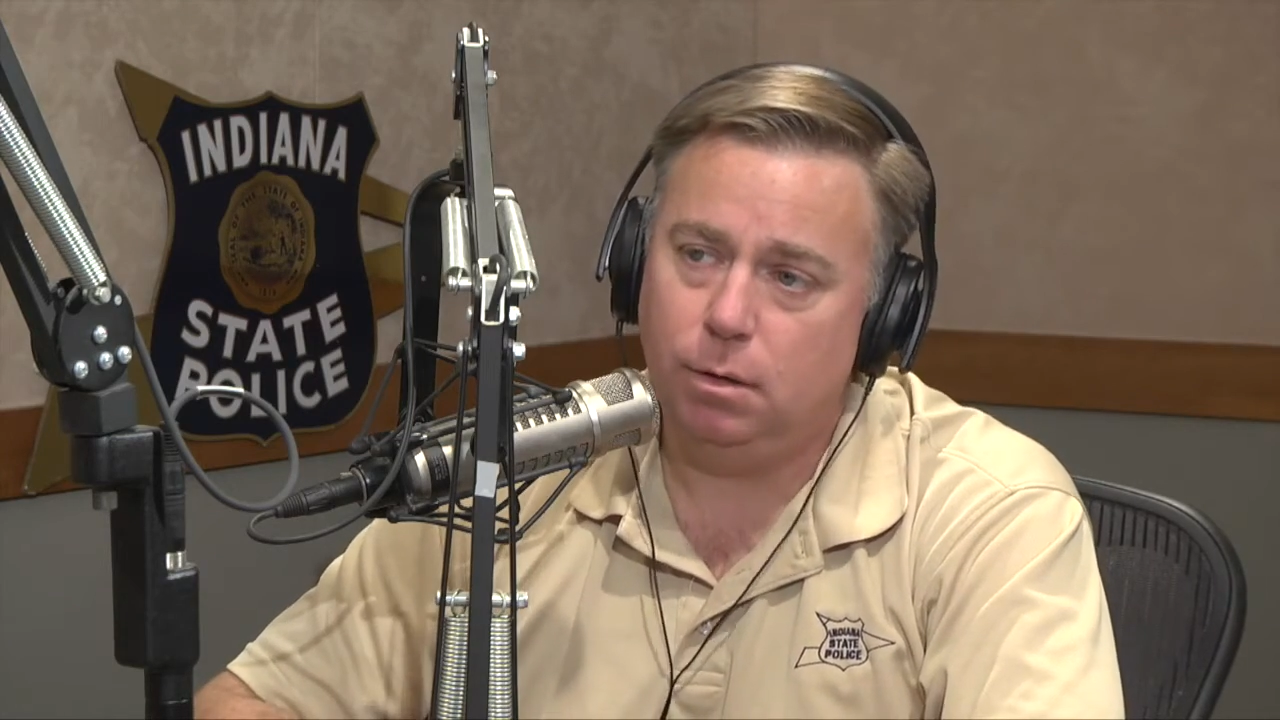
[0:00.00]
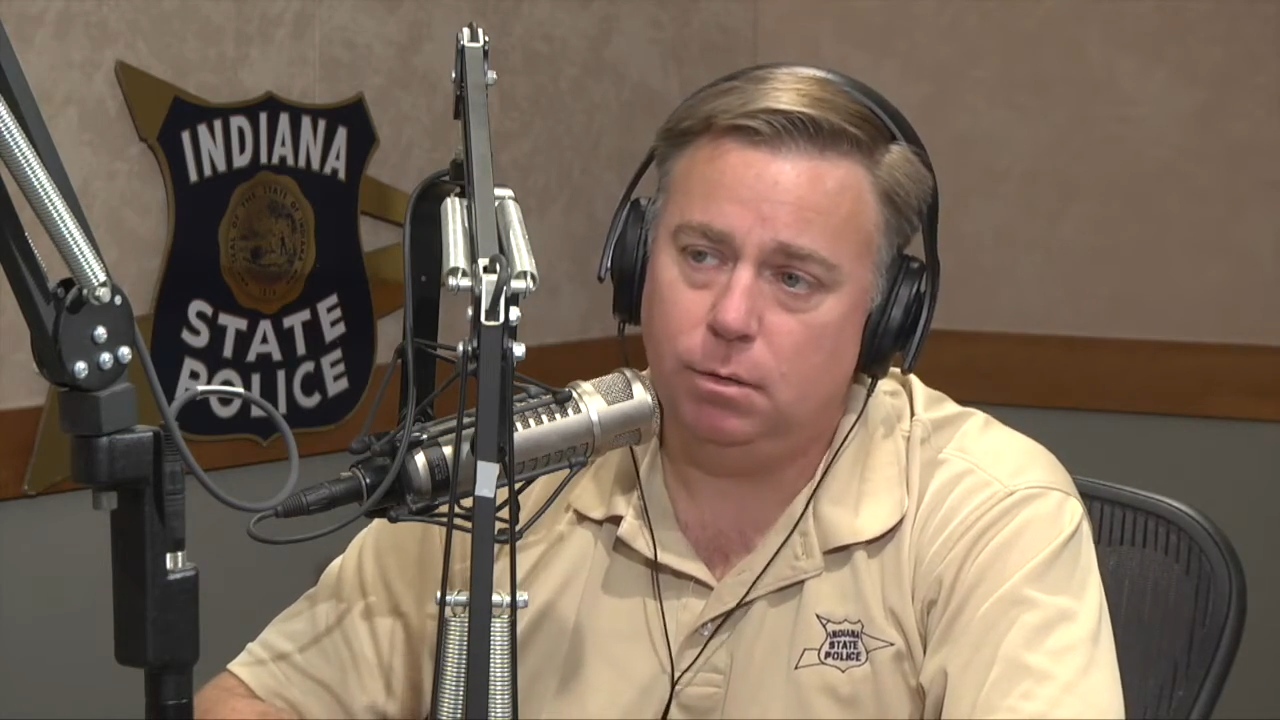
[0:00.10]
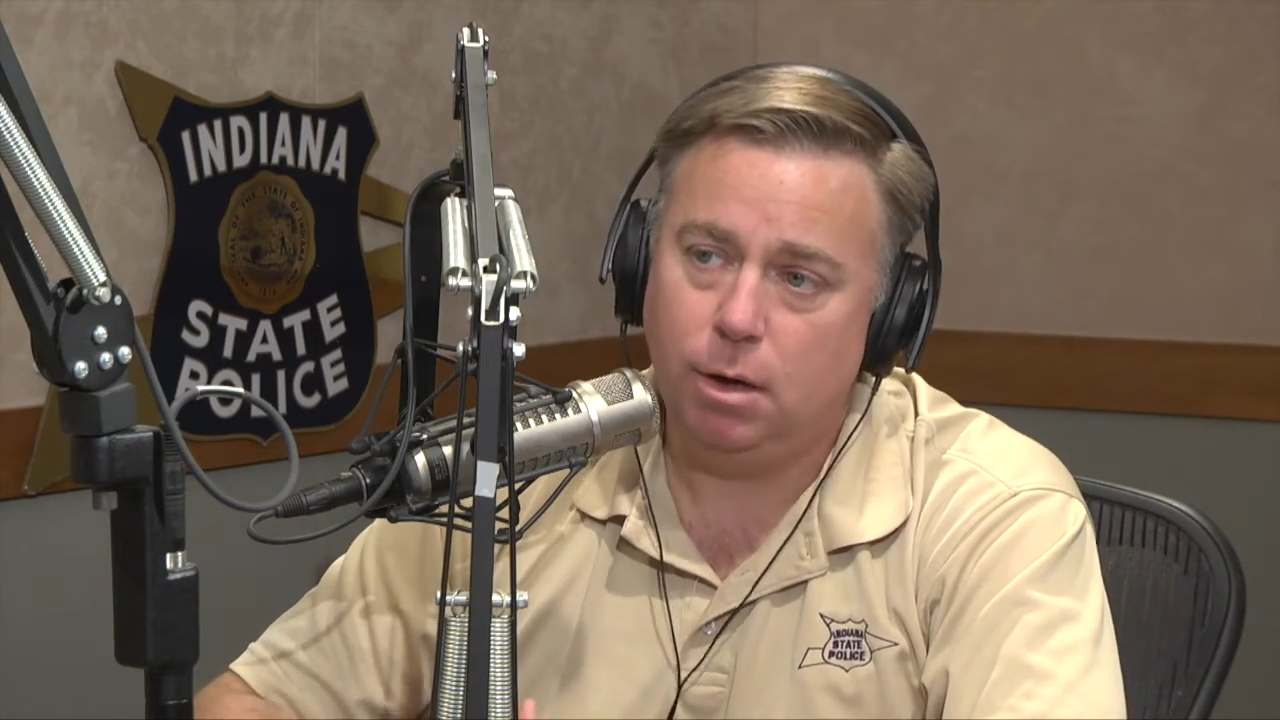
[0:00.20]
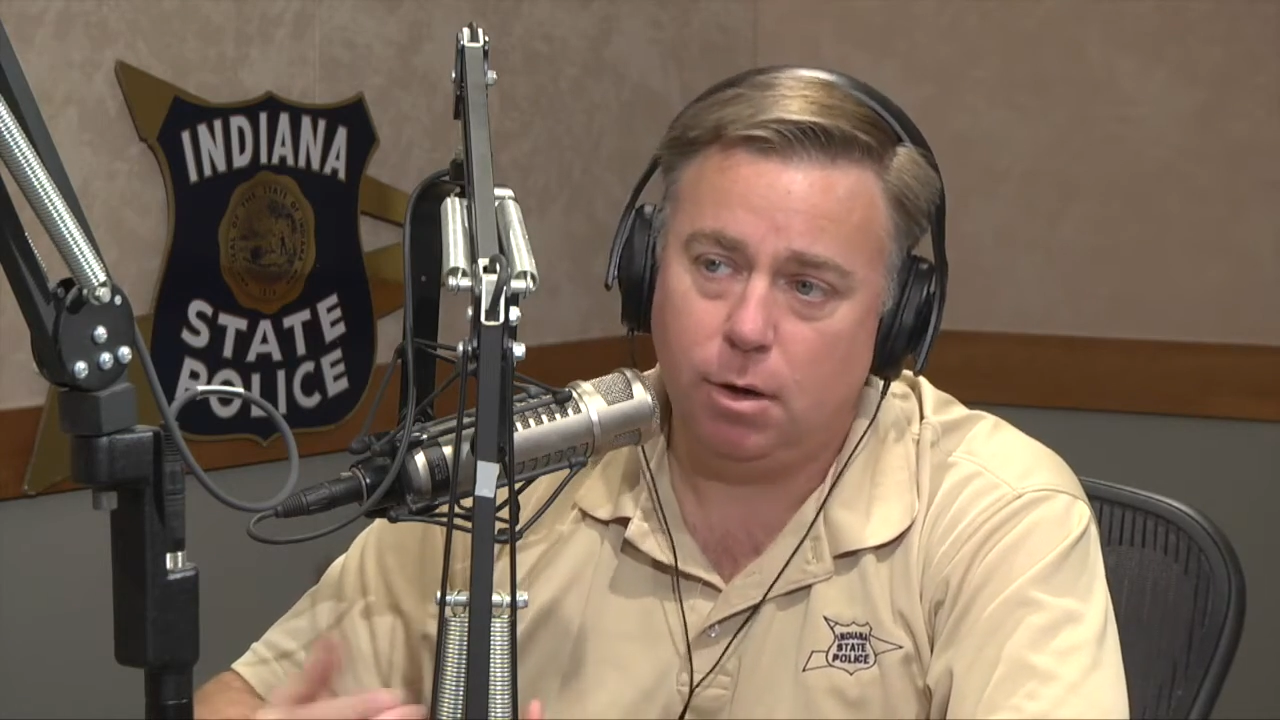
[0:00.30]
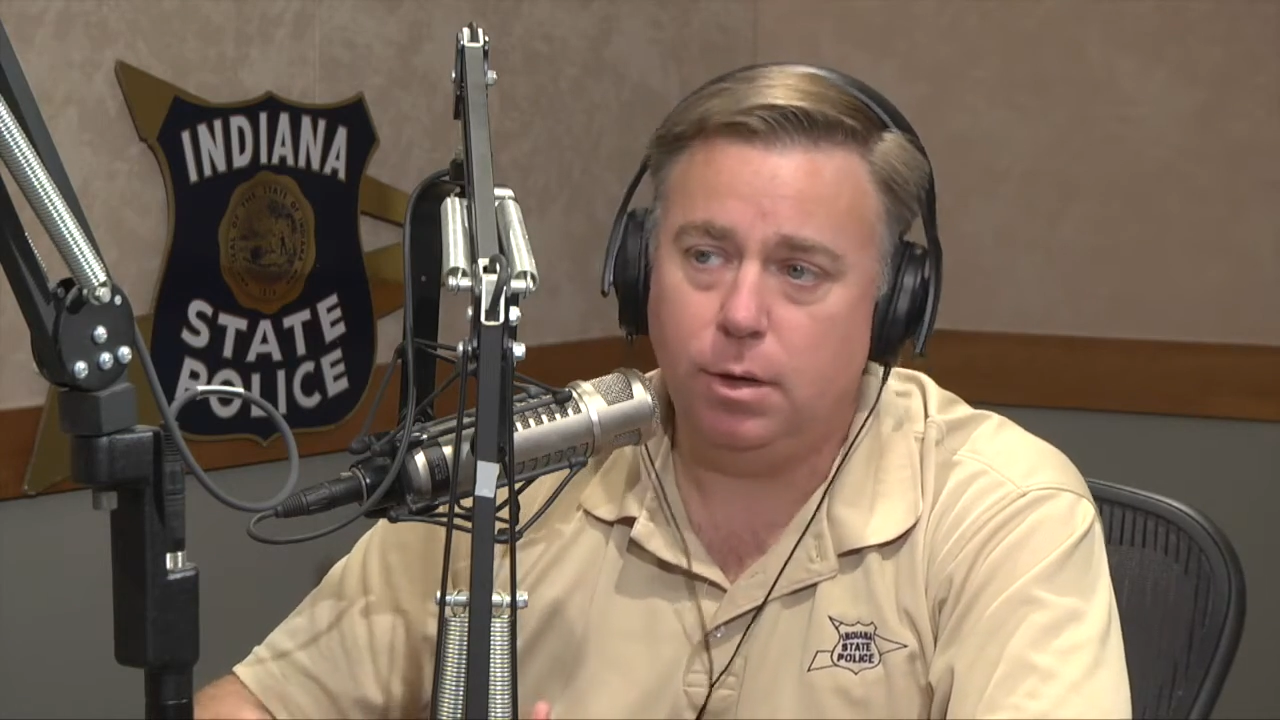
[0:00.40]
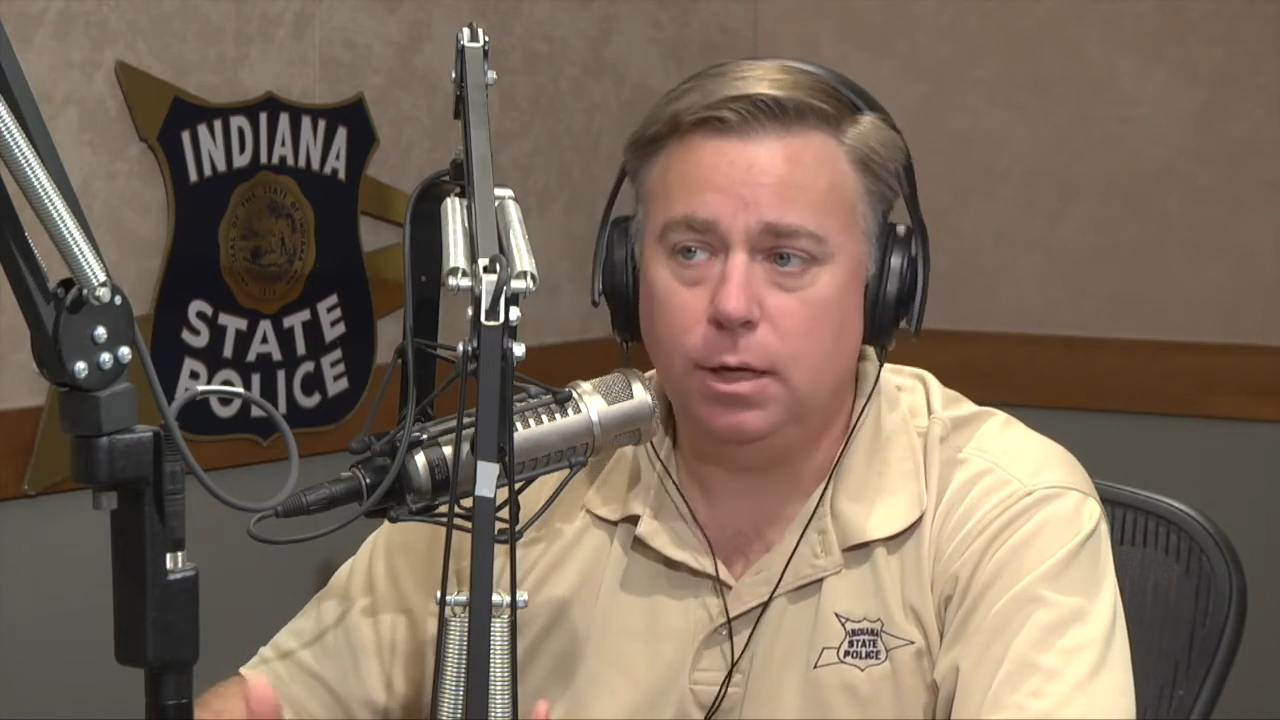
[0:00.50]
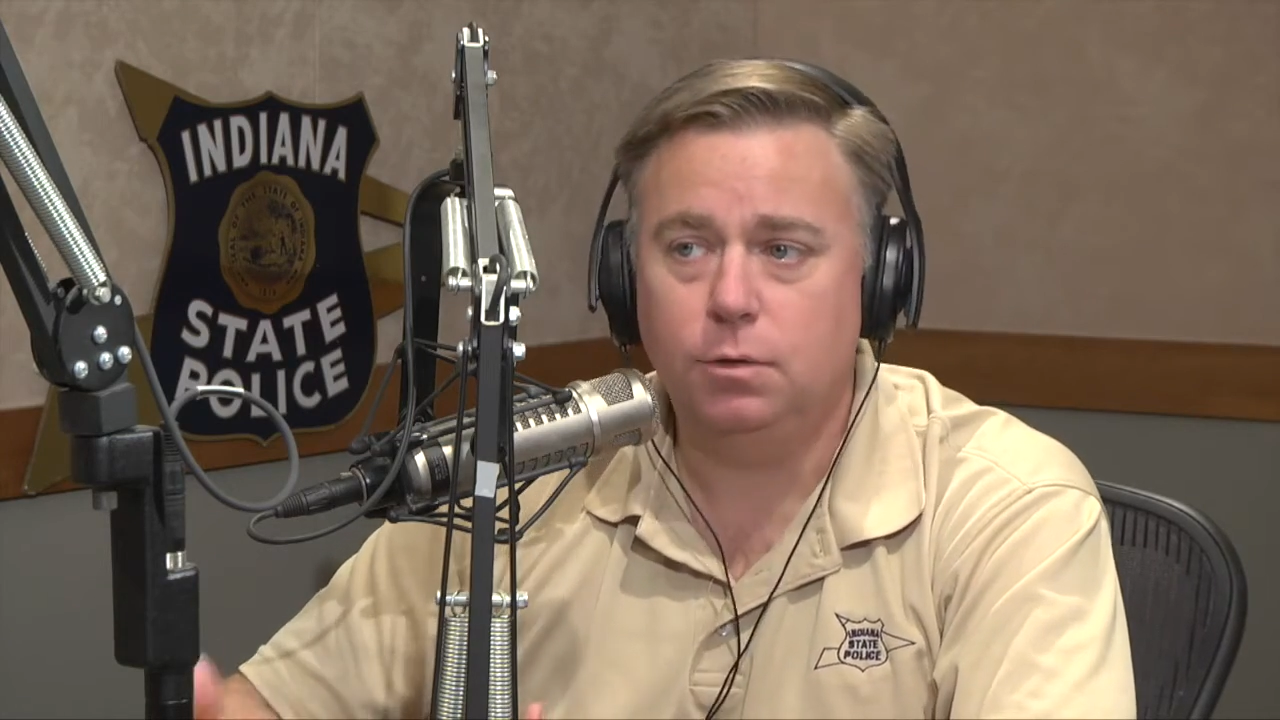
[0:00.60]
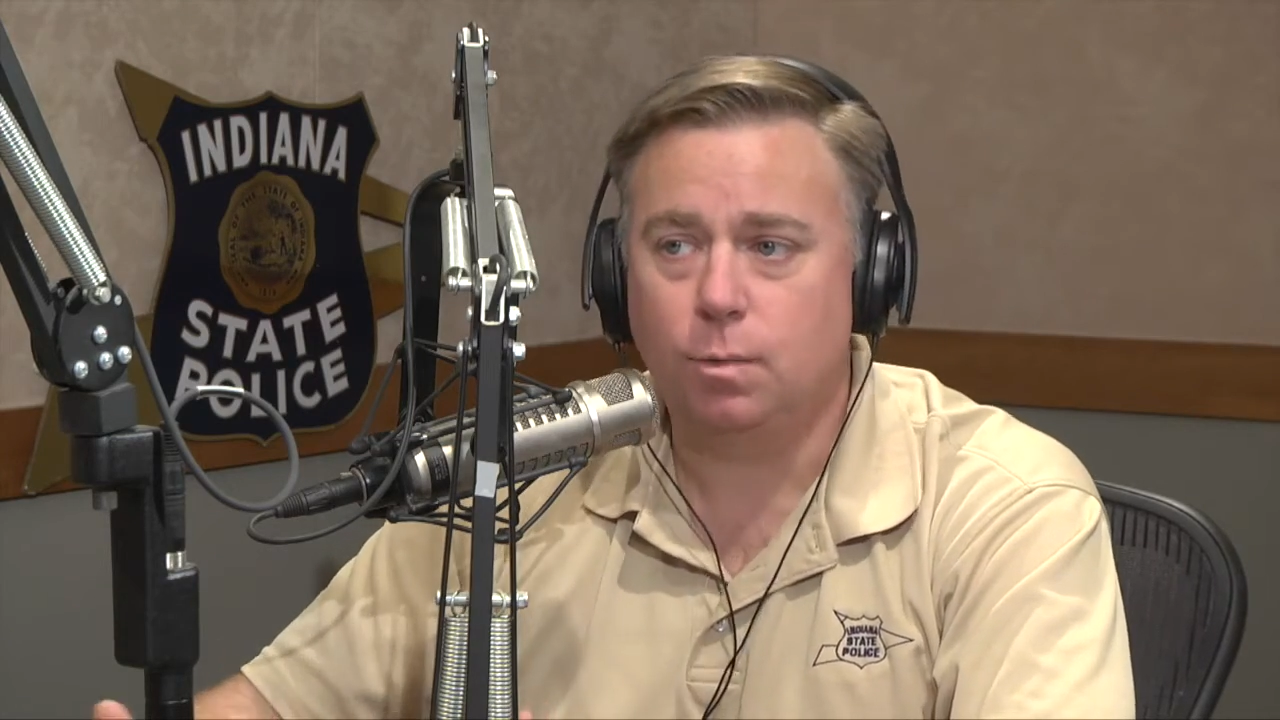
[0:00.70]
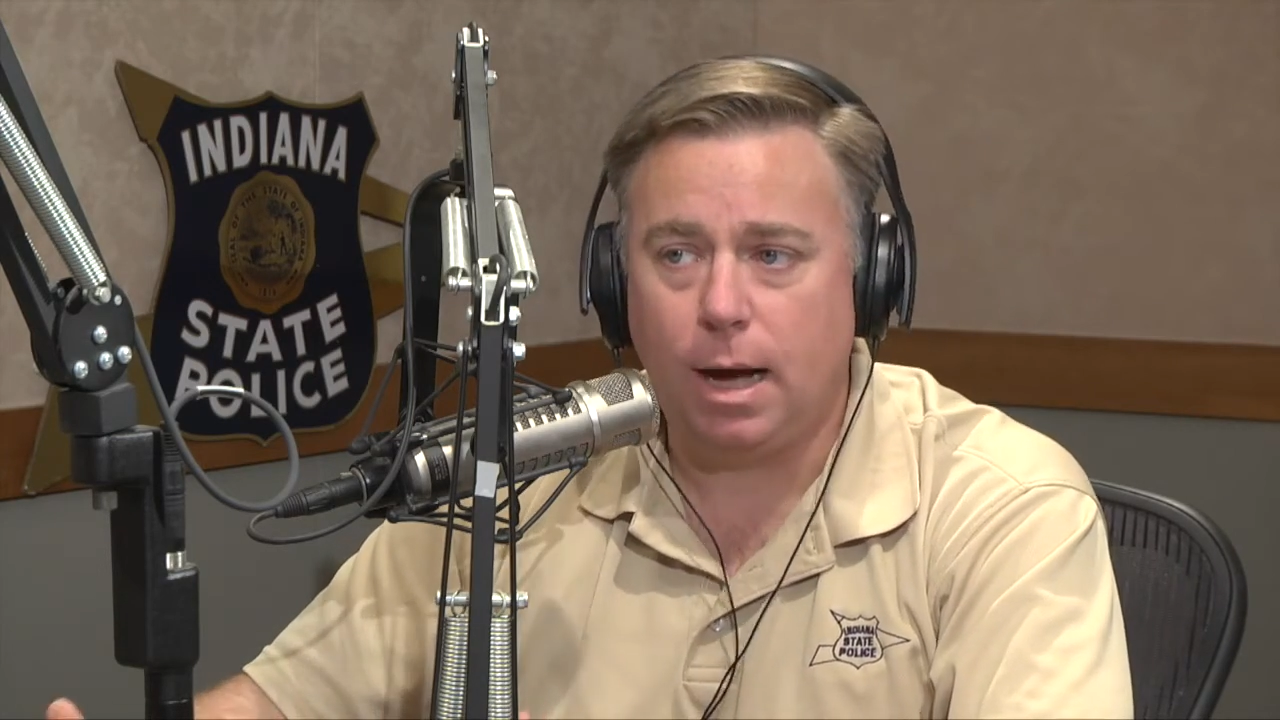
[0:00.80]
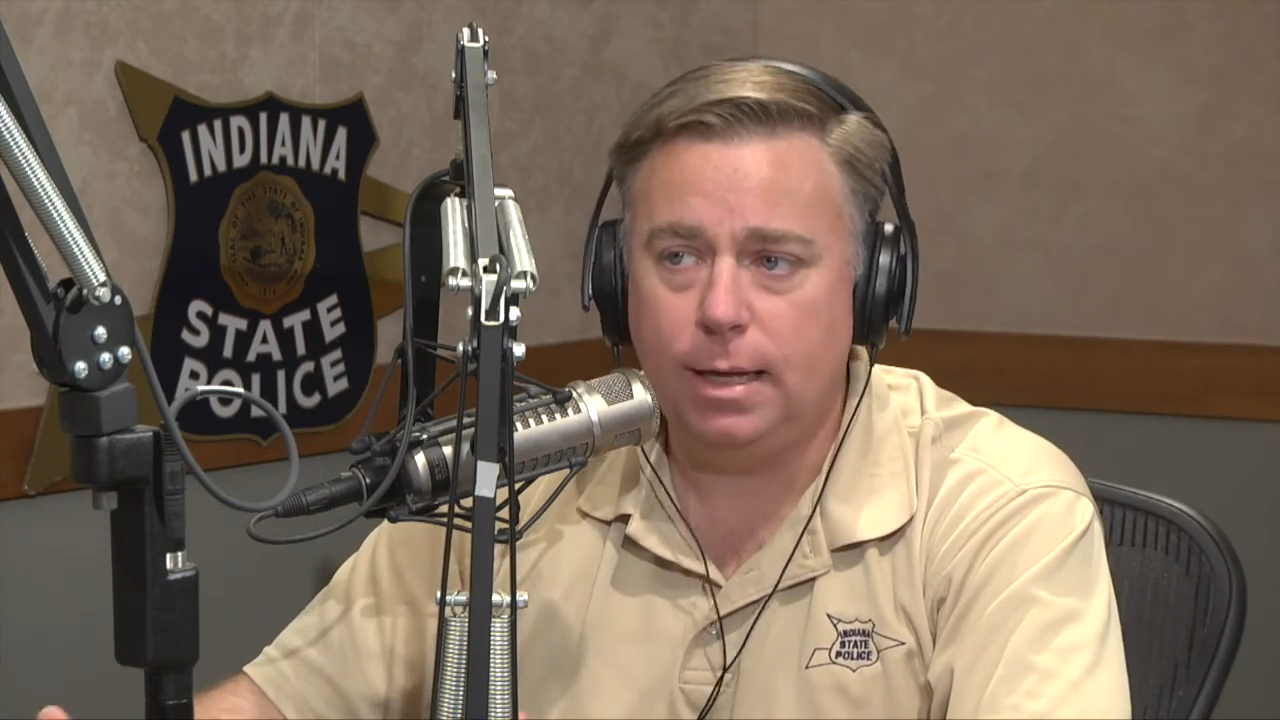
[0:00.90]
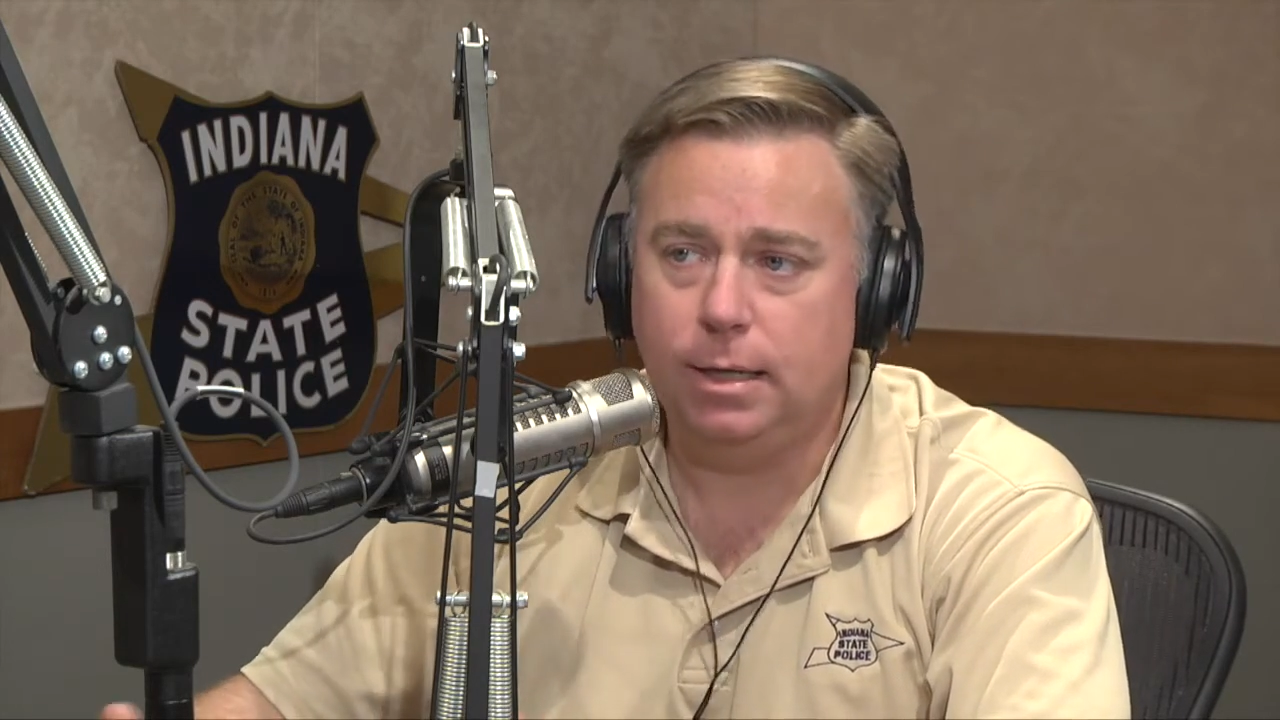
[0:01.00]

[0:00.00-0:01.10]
No, and here's why